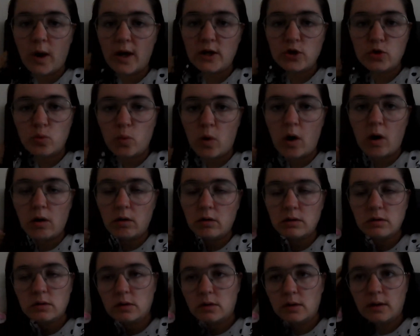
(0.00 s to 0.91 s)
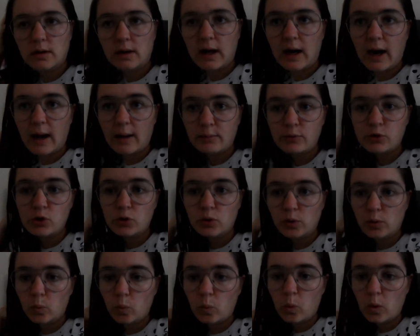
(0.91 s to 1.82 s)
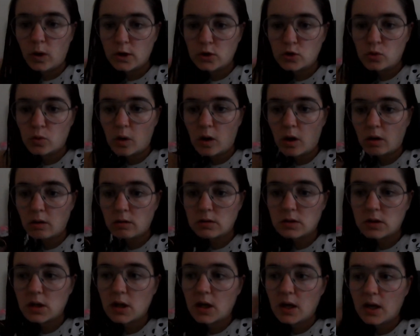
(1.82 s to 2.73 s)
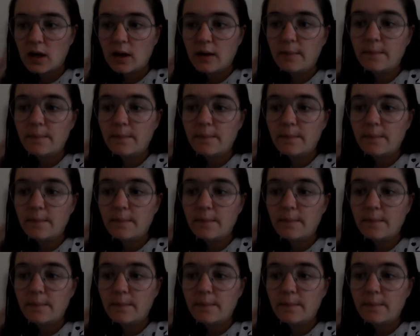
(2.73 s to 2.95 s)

way too hot. Absolutely way too hot.